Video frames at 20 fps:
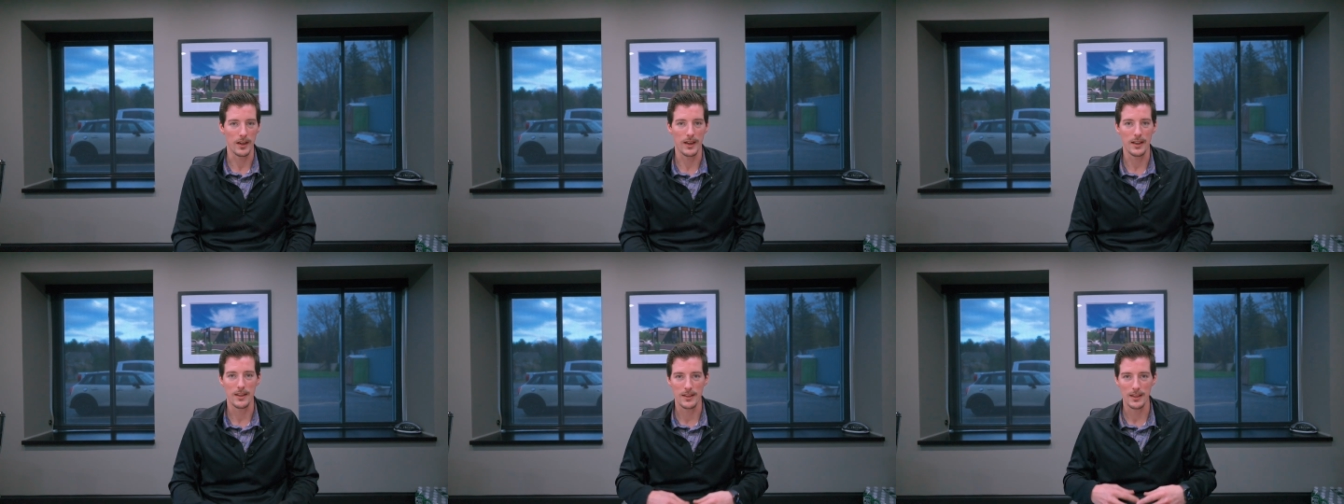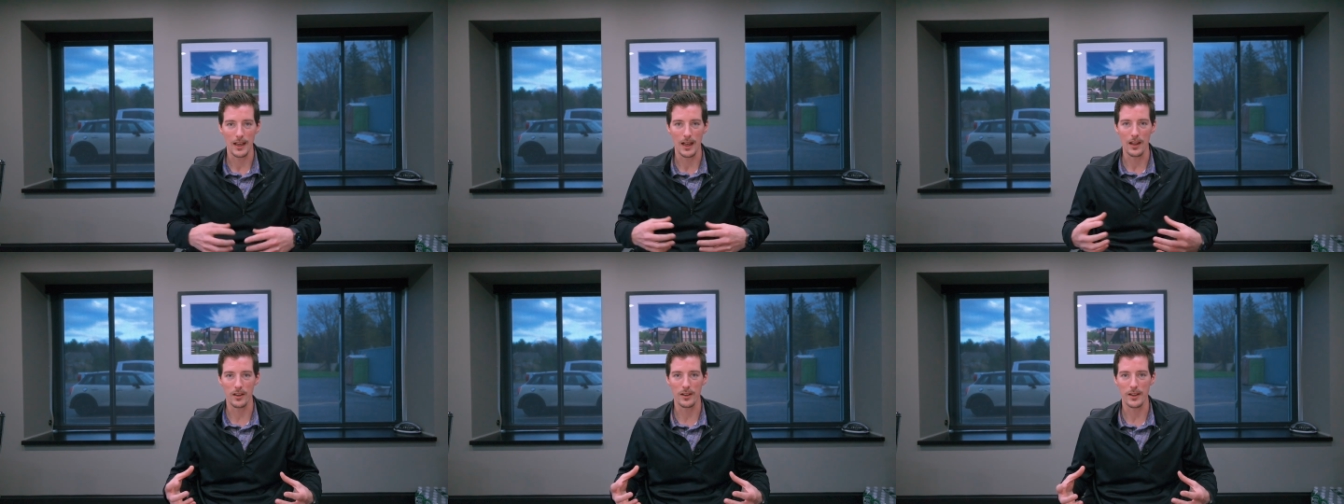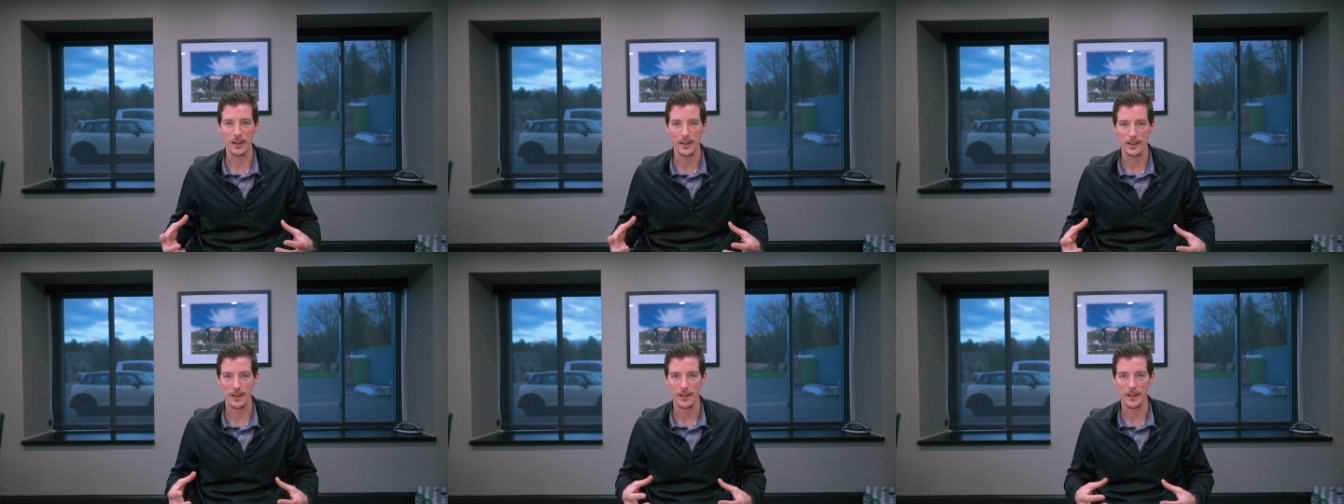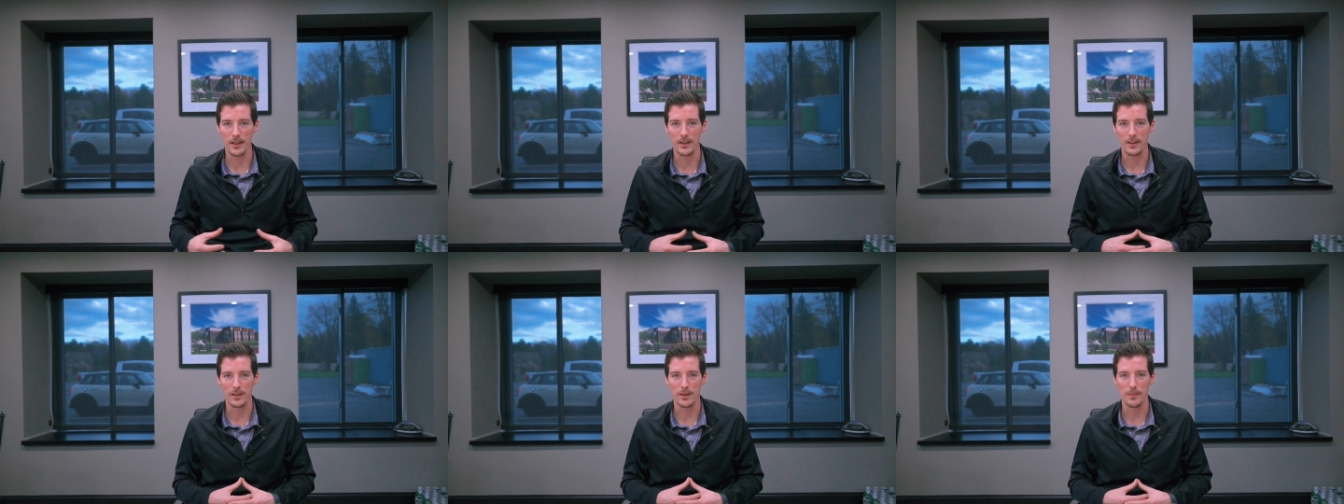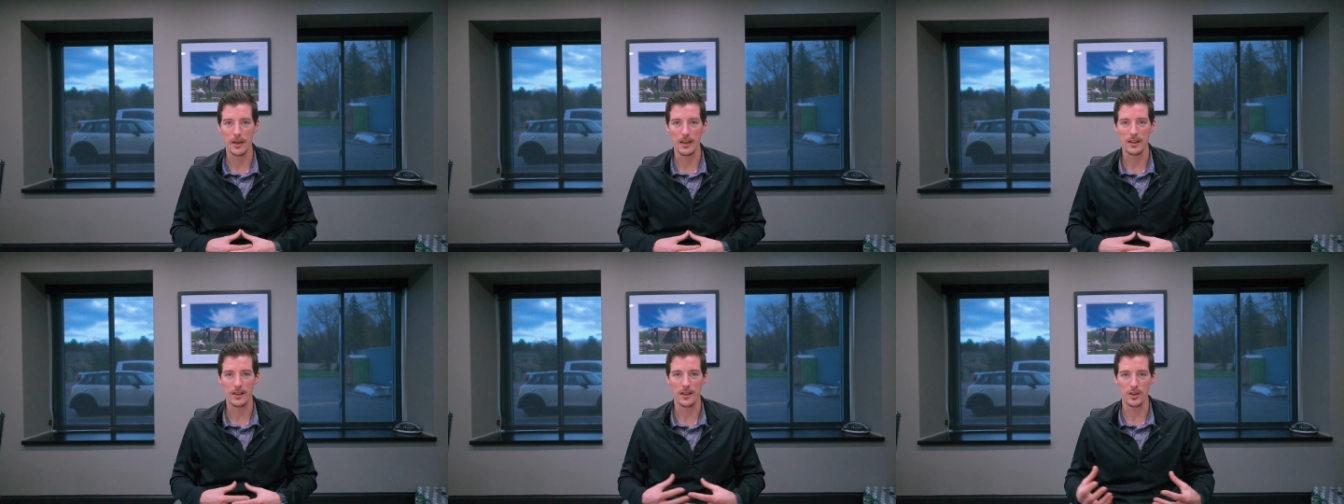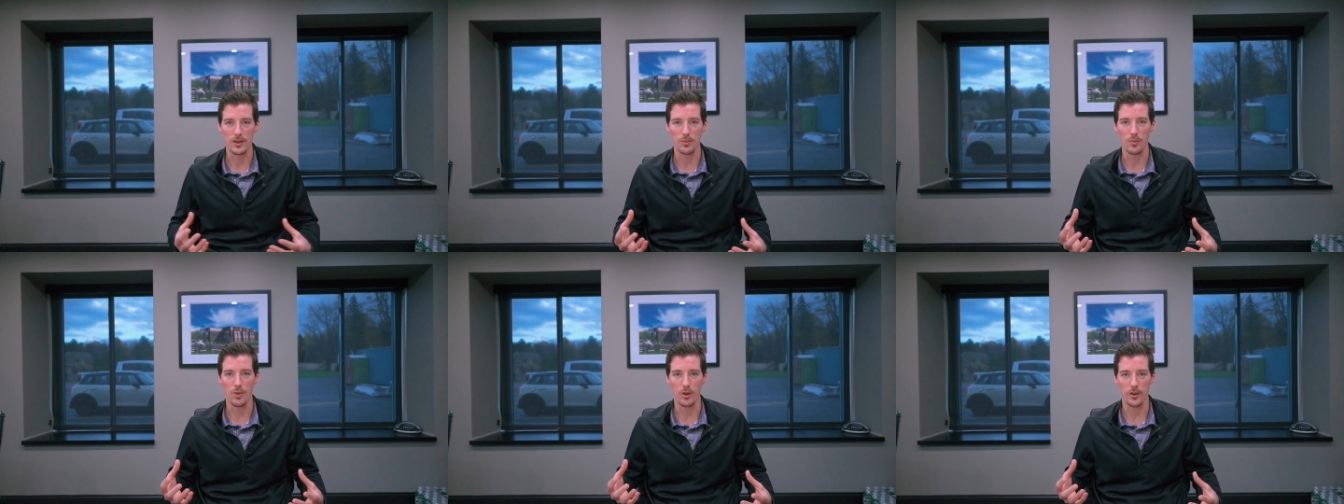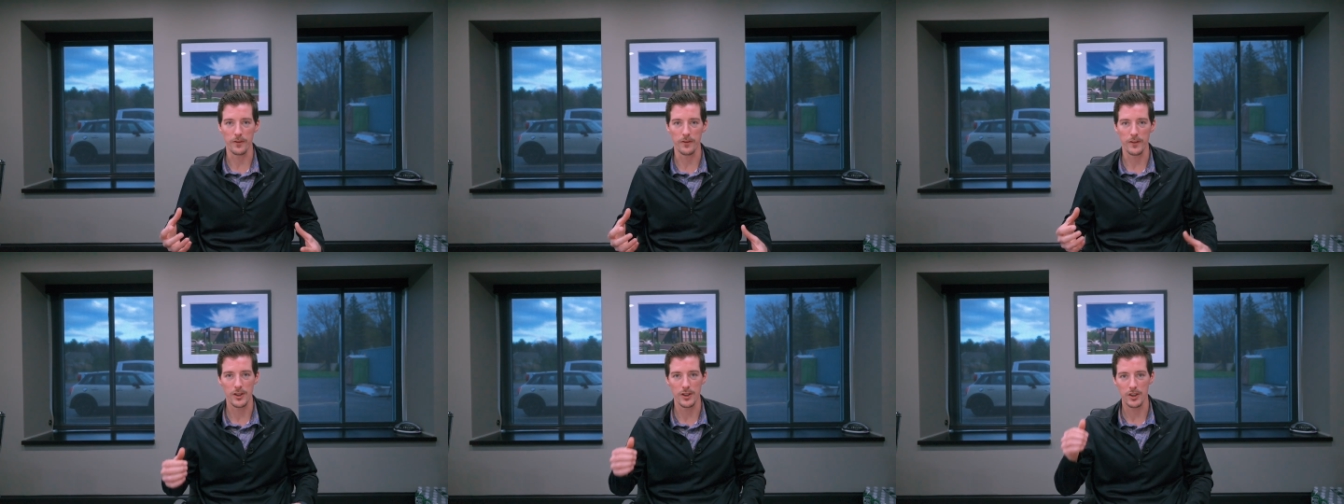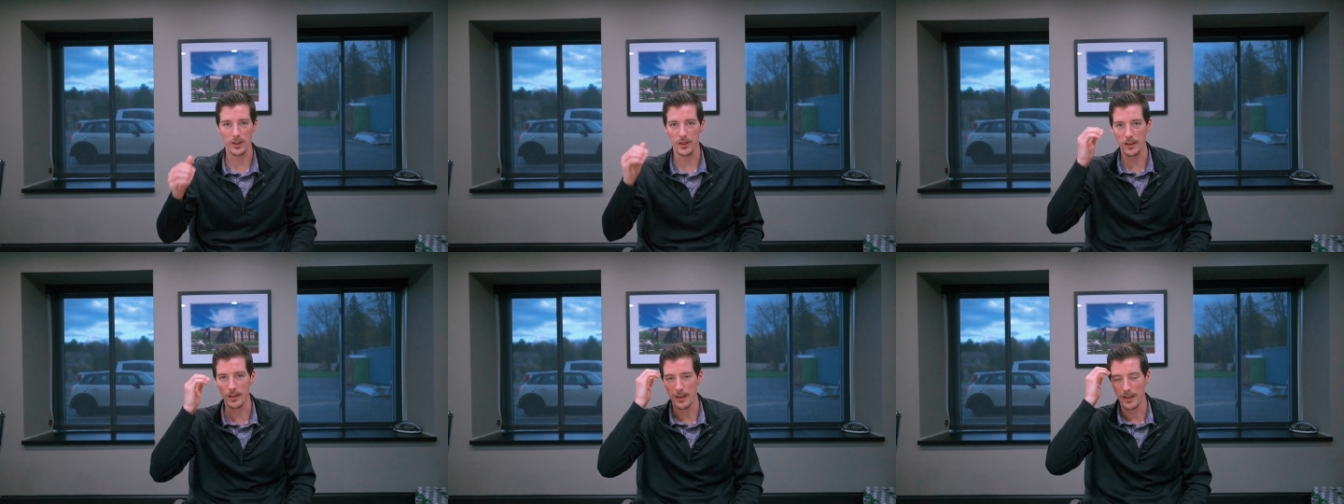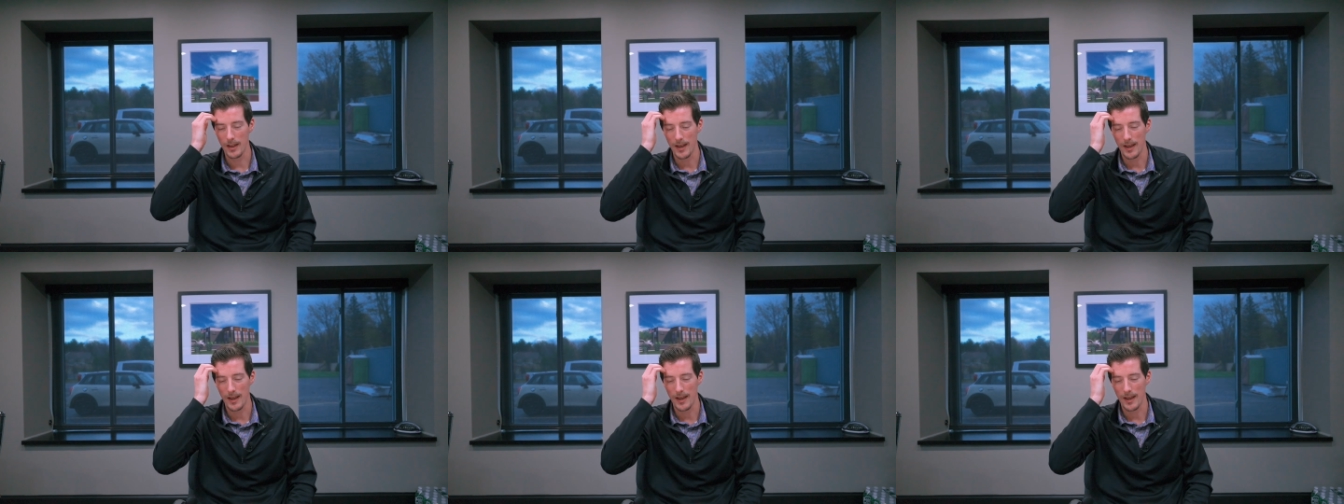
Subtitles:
consolidate things and make things more efficient.